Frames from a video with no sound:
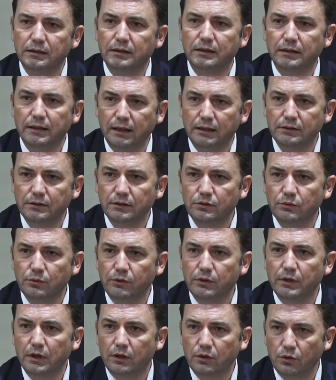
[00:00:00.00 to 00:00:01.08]
connected to
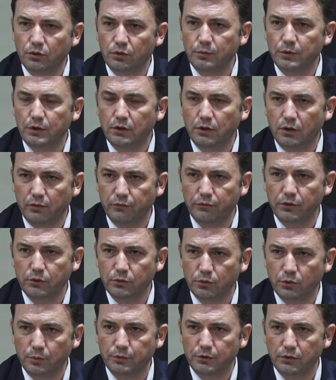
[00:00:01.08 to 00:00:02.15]
the economy of the
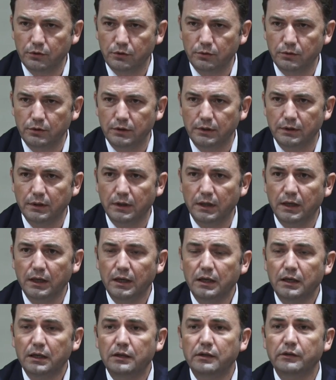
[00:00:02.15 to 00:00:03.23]
European Union.
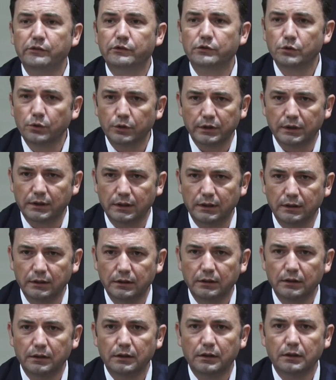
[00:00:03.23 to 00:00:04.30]
Historically,
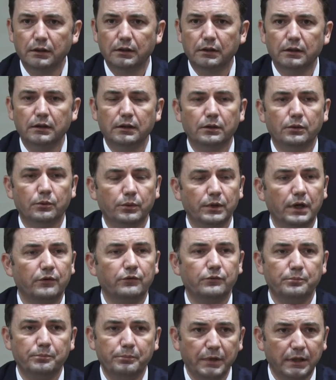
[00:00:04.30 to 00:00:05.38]
we have
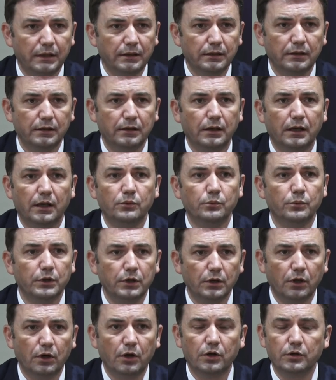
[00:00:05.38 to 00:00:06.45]
been and we
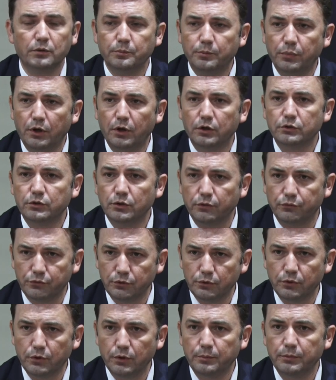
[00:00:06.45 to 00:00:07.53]
are part of
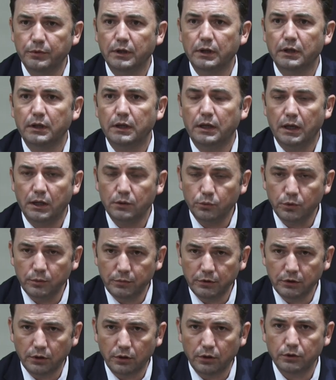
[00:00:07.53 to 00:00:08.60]
Europe and we
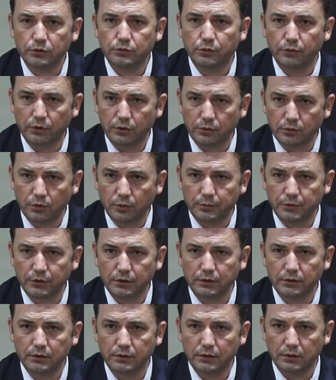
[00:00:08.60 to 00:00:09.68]
belong to the
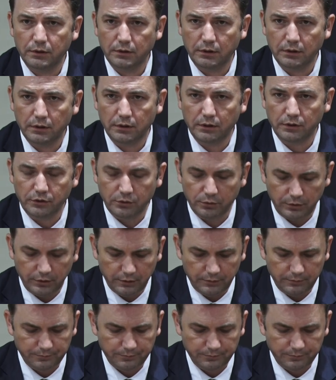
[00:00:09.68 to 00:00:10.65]
European Union.